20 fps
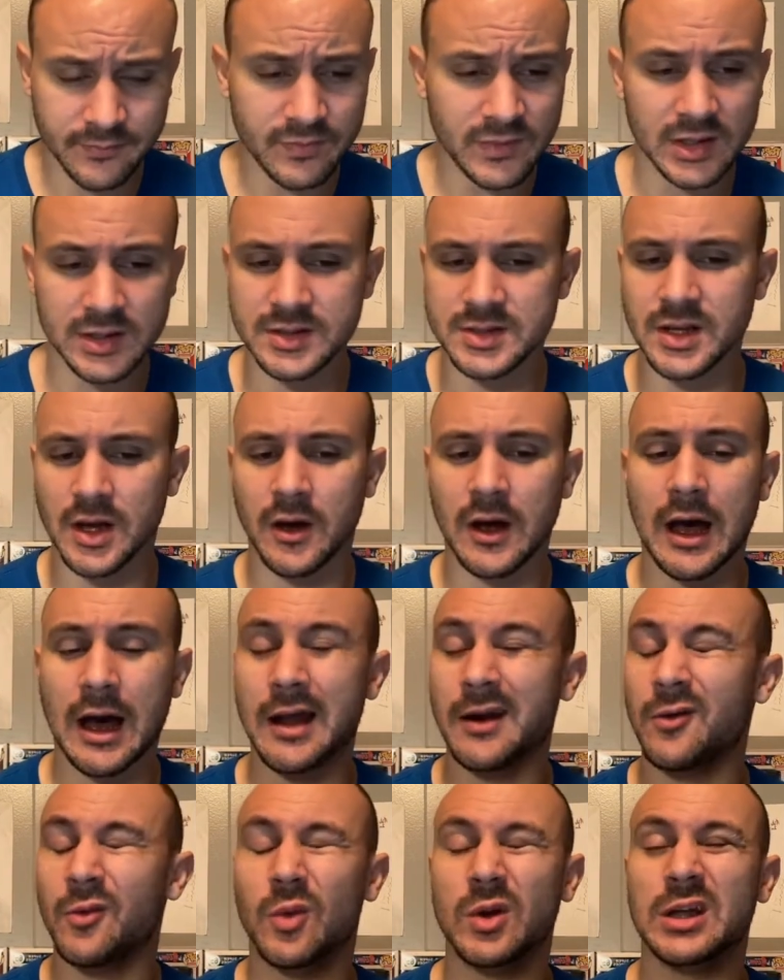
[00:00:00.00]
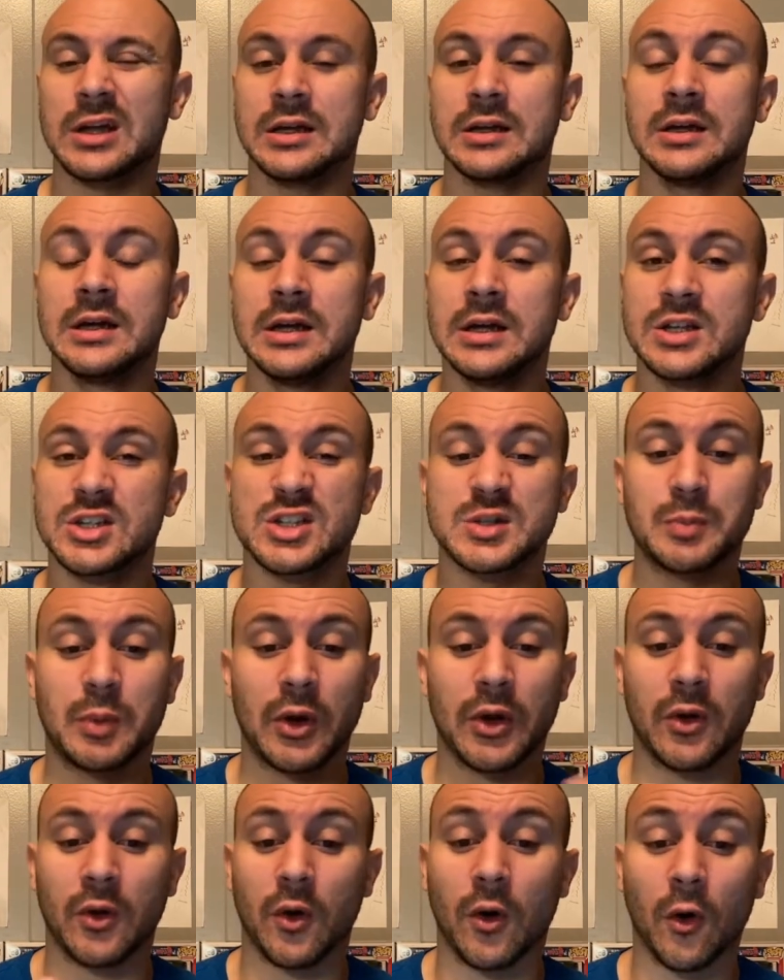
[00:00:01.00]
So I don't want to
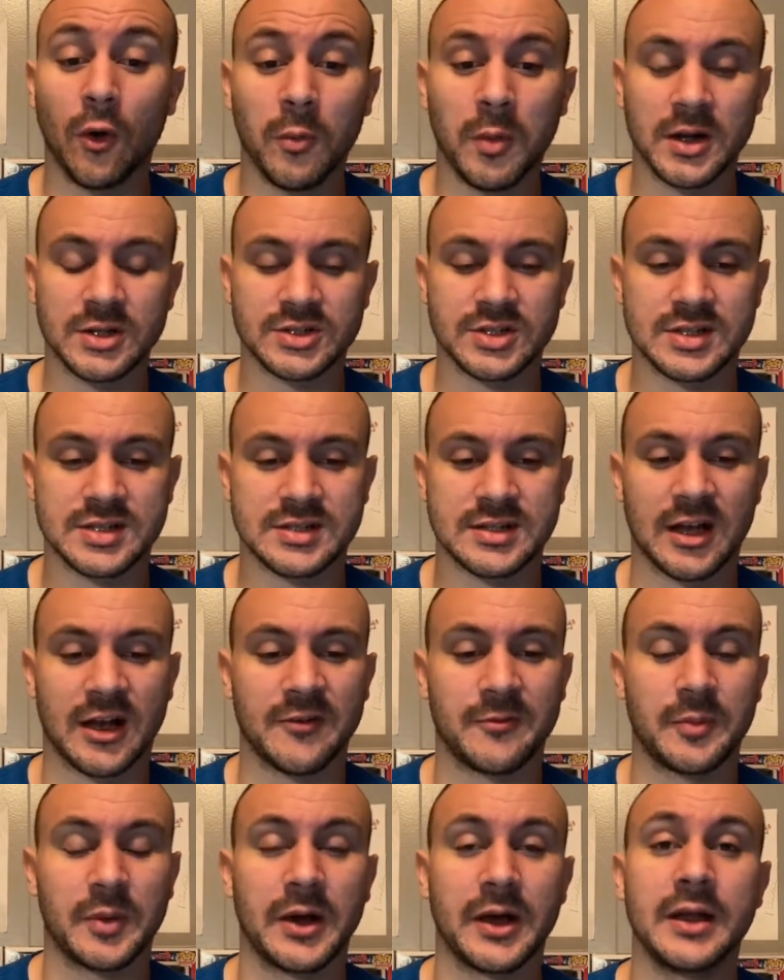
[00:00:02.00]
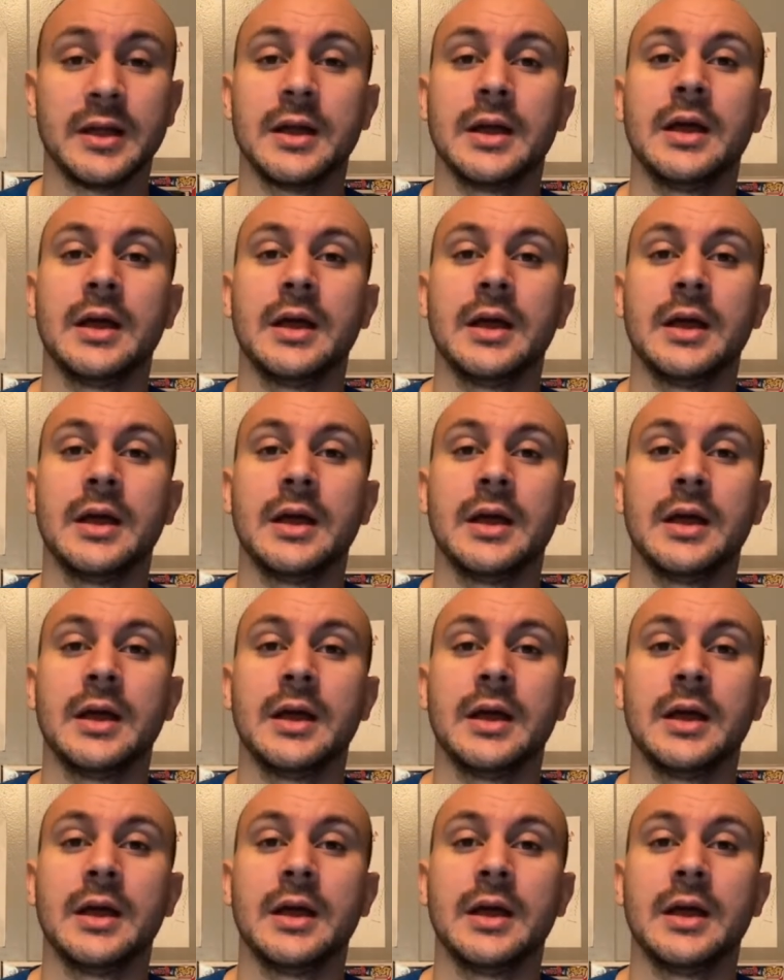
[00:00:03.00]
spoil a whole bunch of stuff, but